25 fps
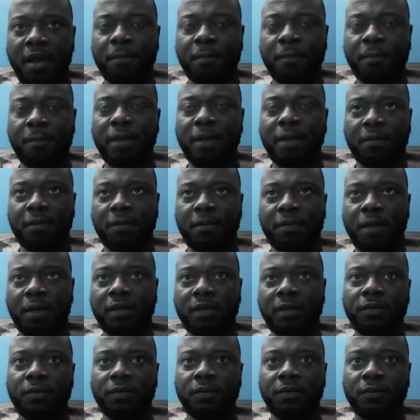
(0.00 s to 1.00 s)
participant
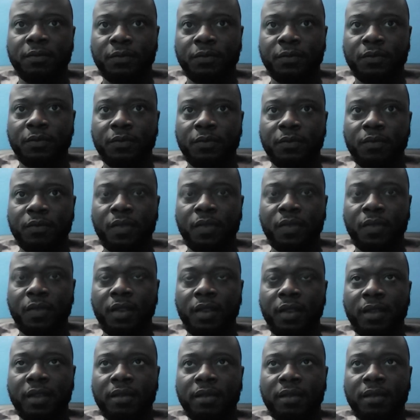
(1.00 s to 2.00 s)

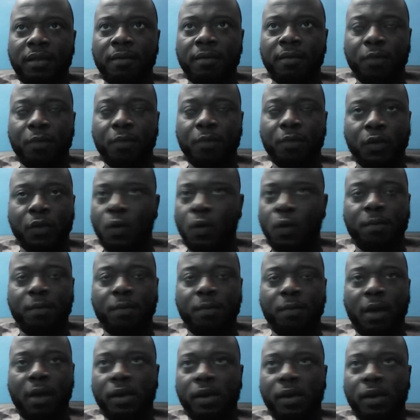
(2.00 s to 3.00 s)
beyond
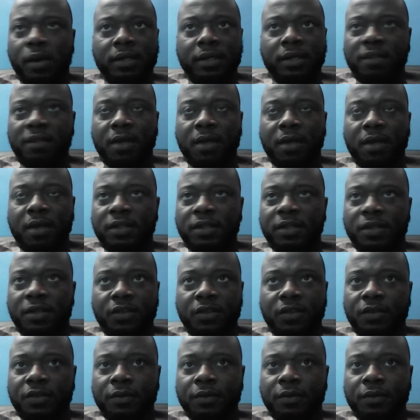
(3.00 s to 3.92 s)
my wildest imagination.